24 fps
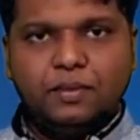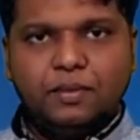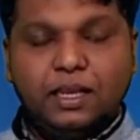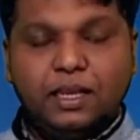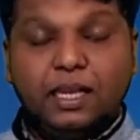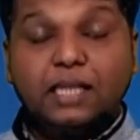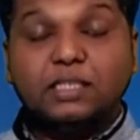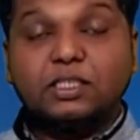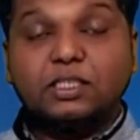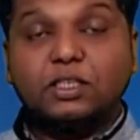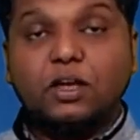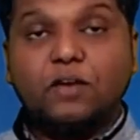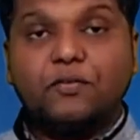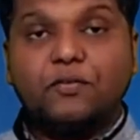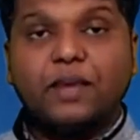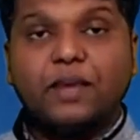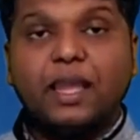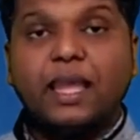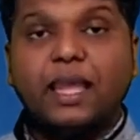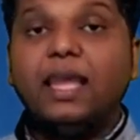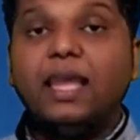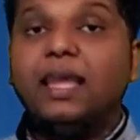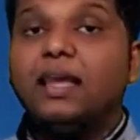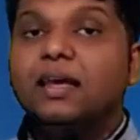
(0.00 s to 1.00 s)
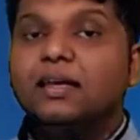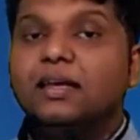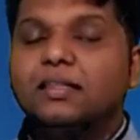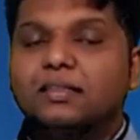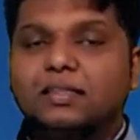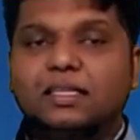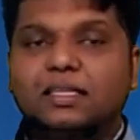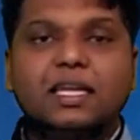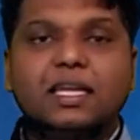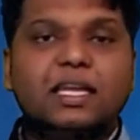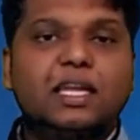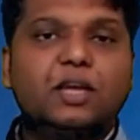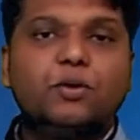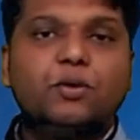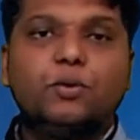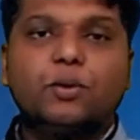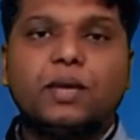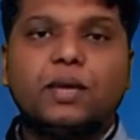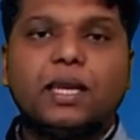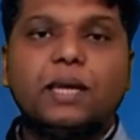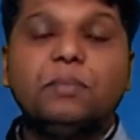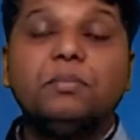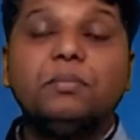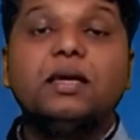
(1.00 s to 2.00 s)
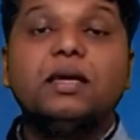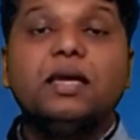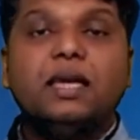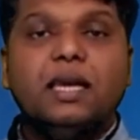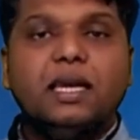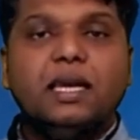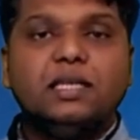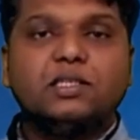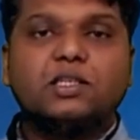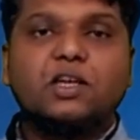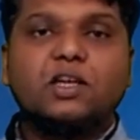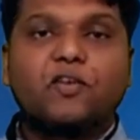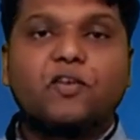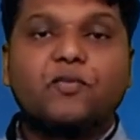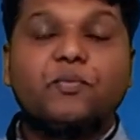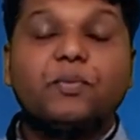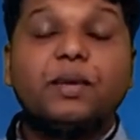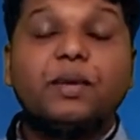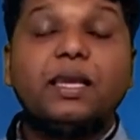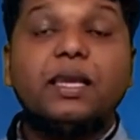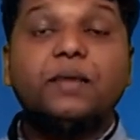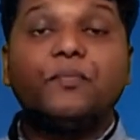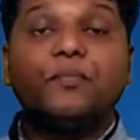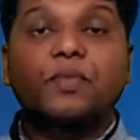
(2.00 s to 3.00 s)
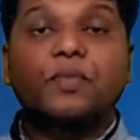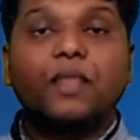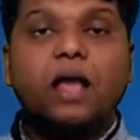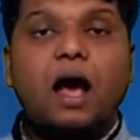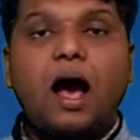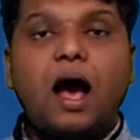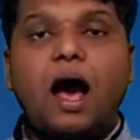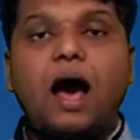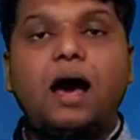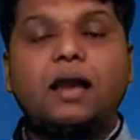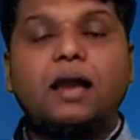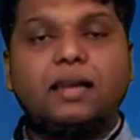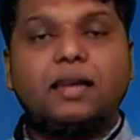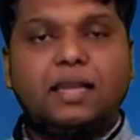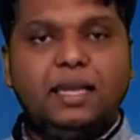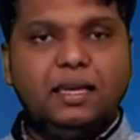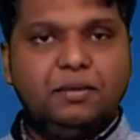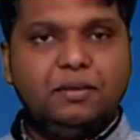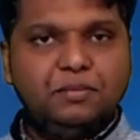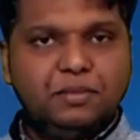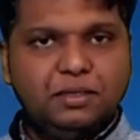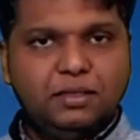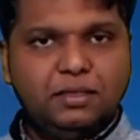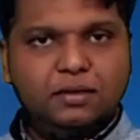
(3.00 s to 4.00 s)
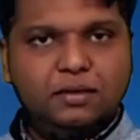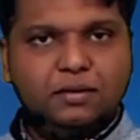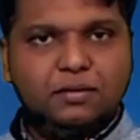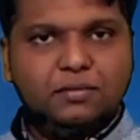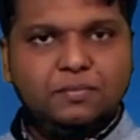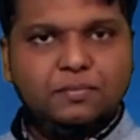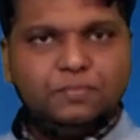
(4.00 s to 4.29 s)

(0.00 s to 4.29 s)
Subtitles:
Instead of a, 3q came. Instead of b, r came here.